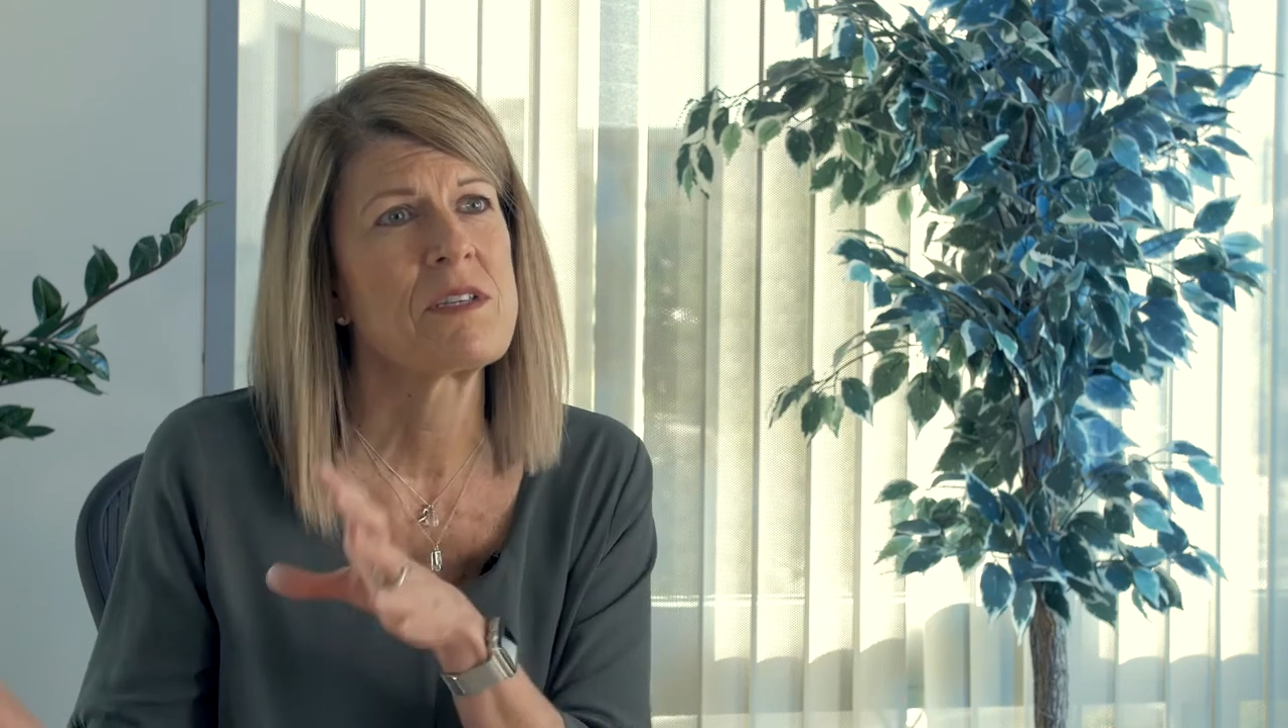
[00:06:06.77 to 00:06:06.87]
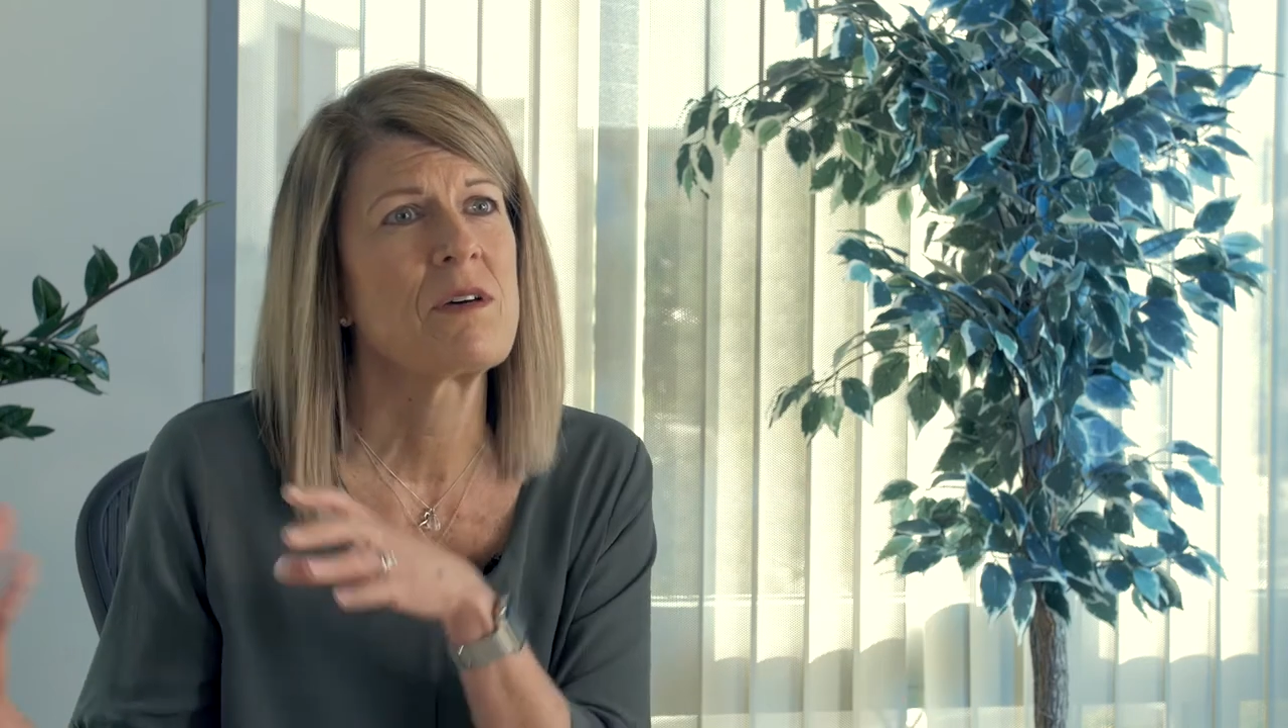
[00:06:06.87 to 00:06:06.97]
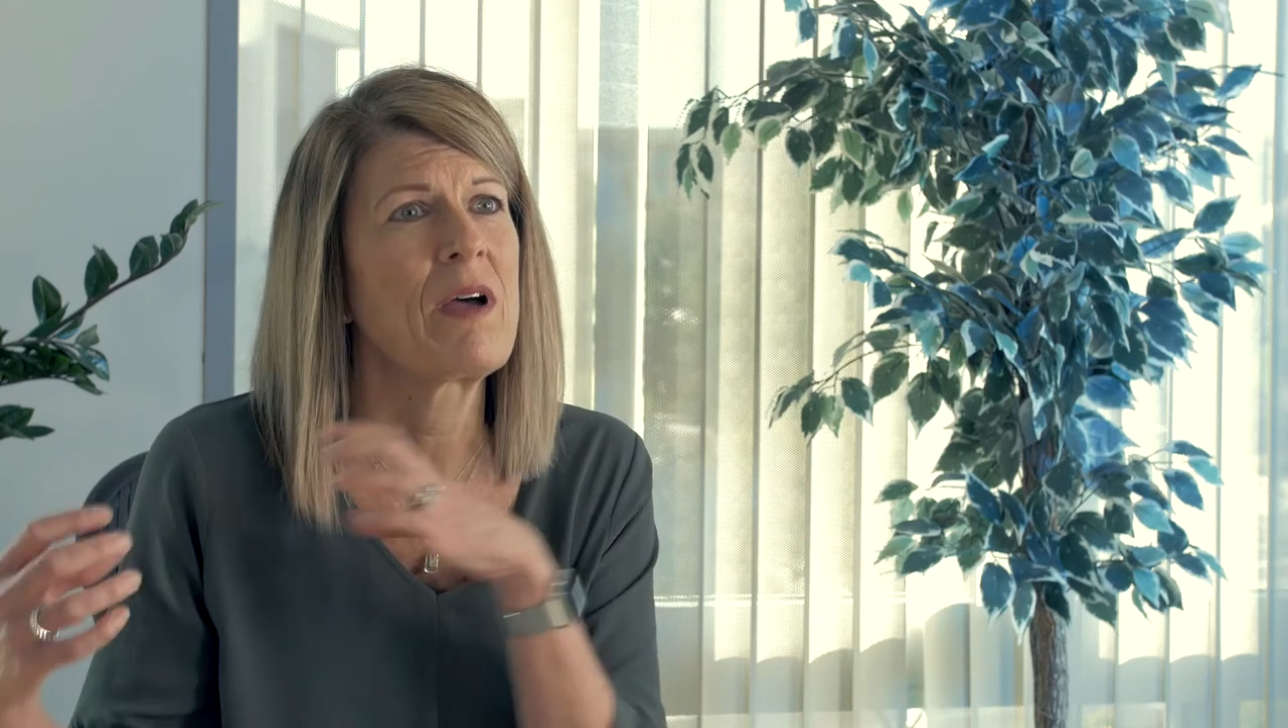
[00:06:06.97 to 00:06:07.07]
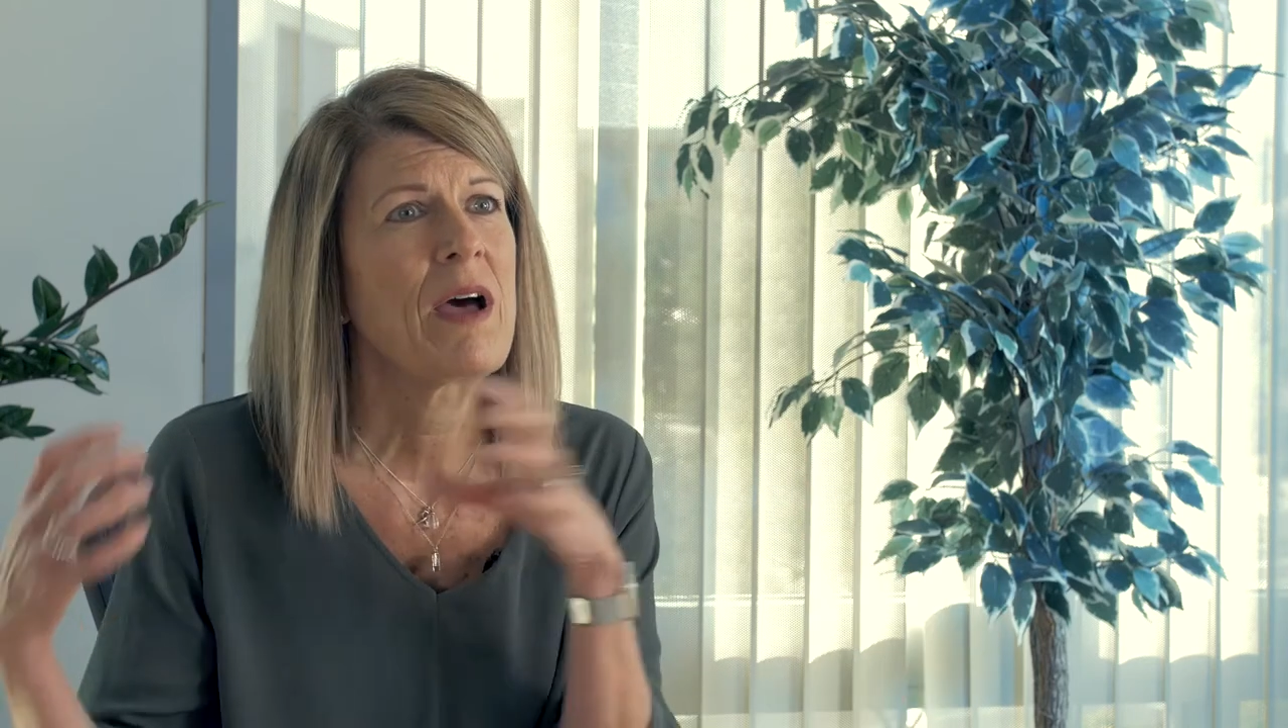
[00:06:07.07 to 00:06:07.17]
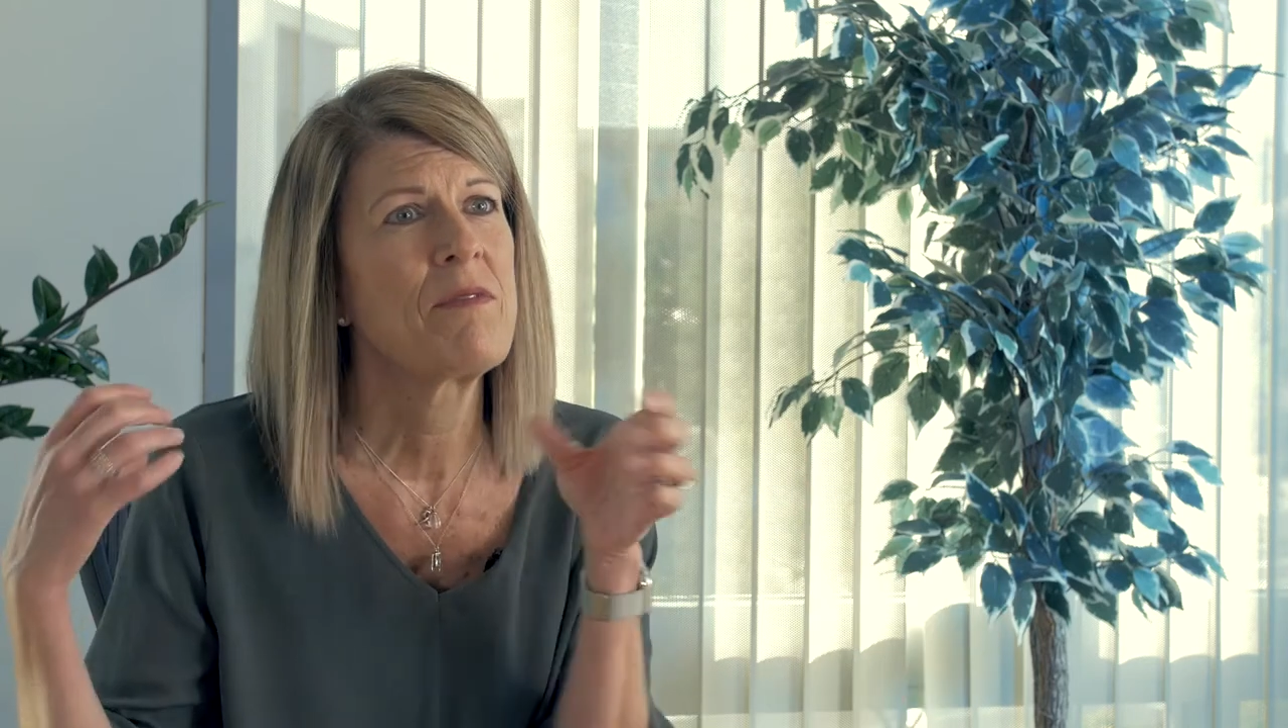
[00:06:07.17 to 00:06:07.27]

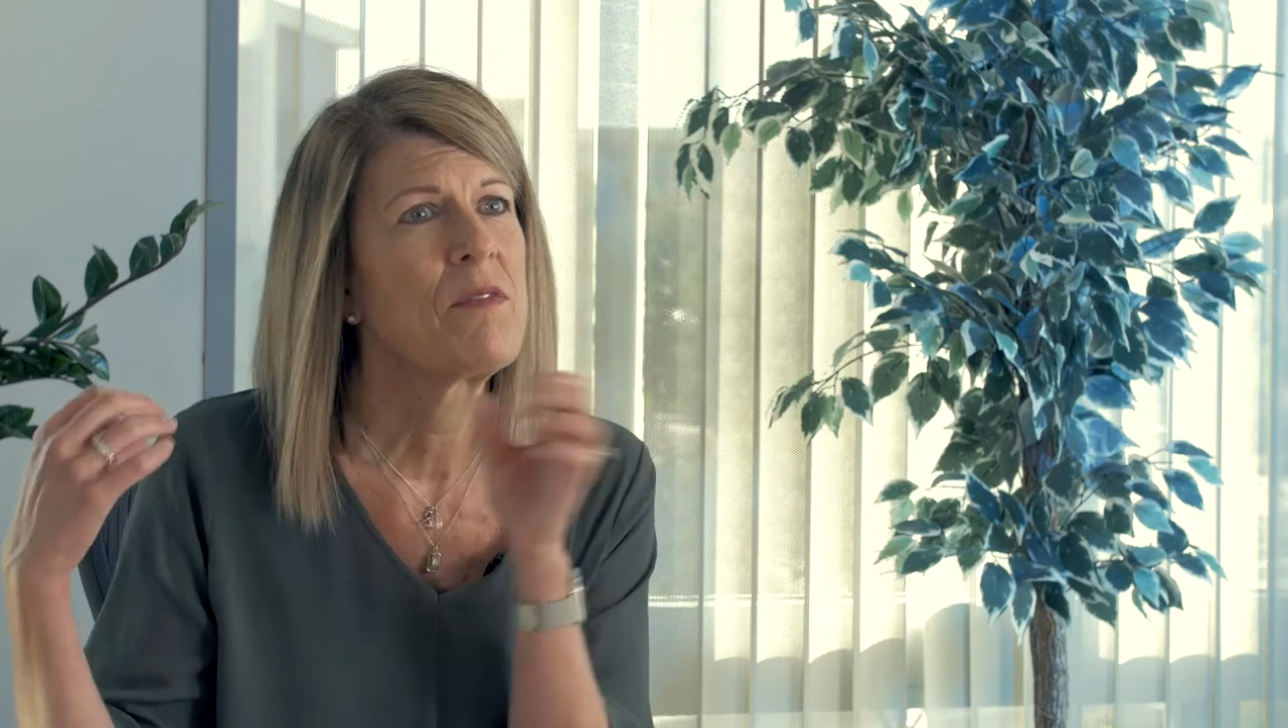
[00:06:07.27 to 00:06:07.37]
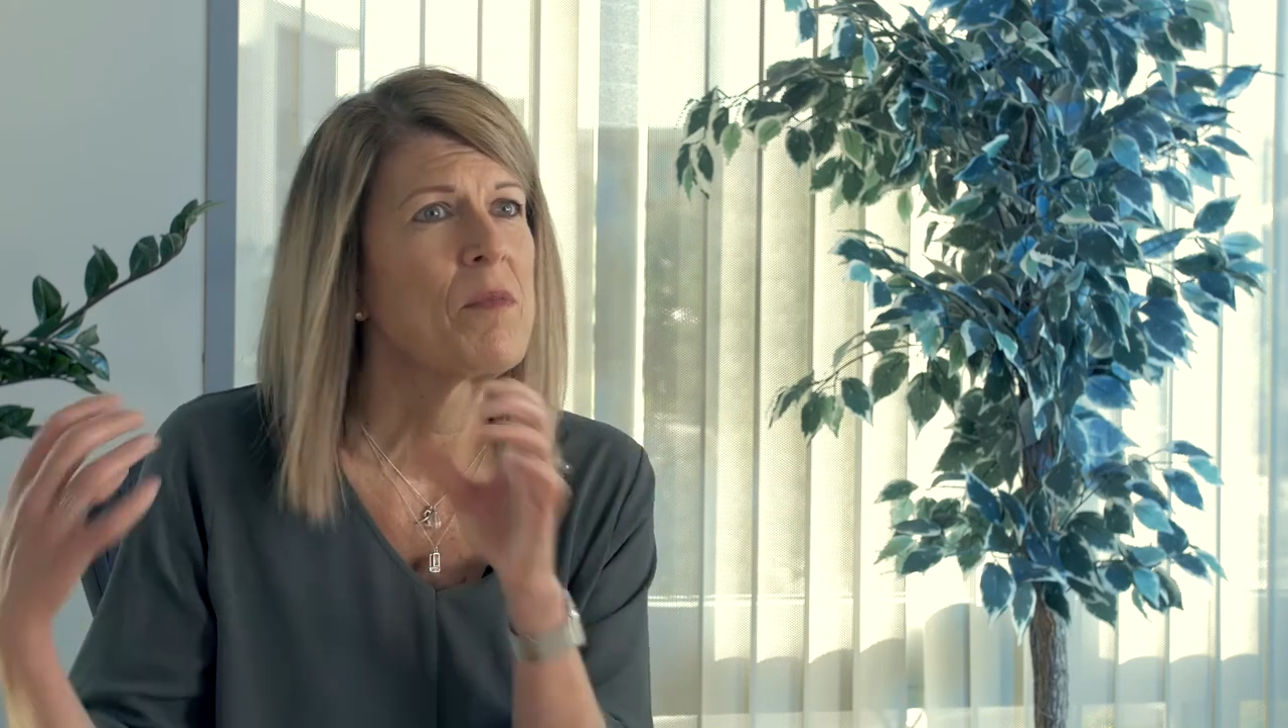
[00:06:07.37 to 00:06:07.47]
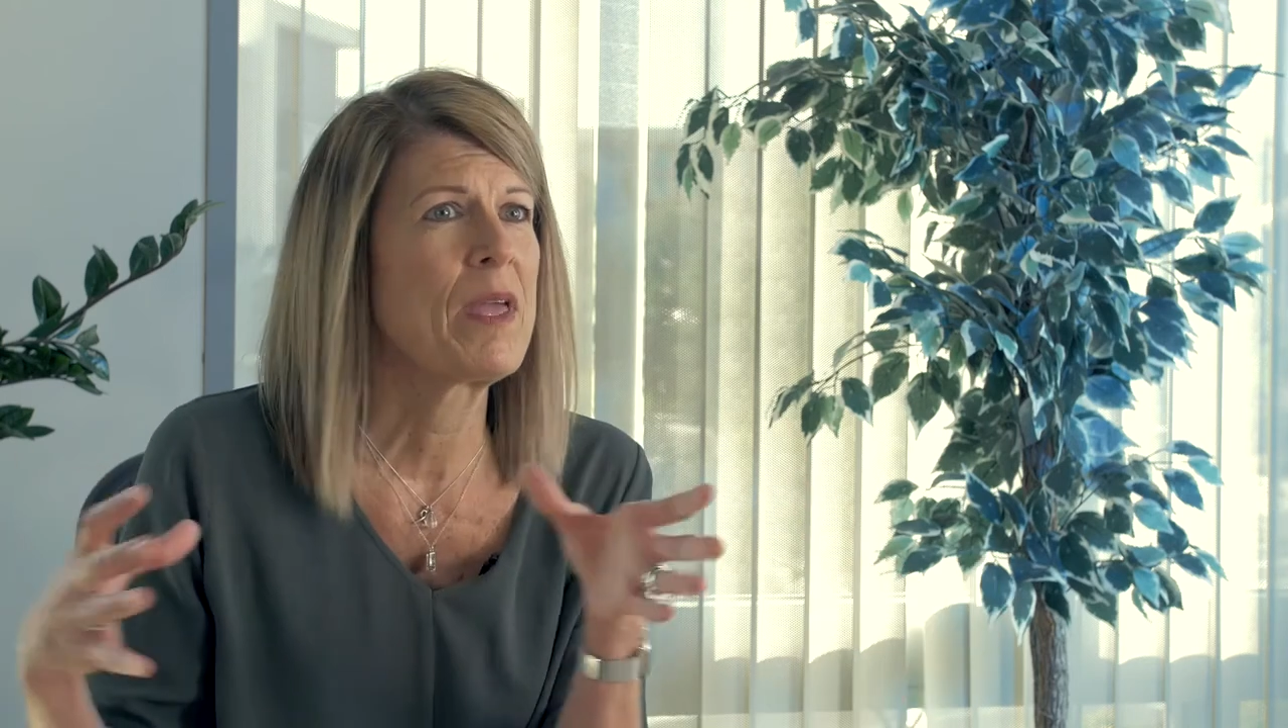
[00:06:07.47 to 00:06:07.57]
So half of them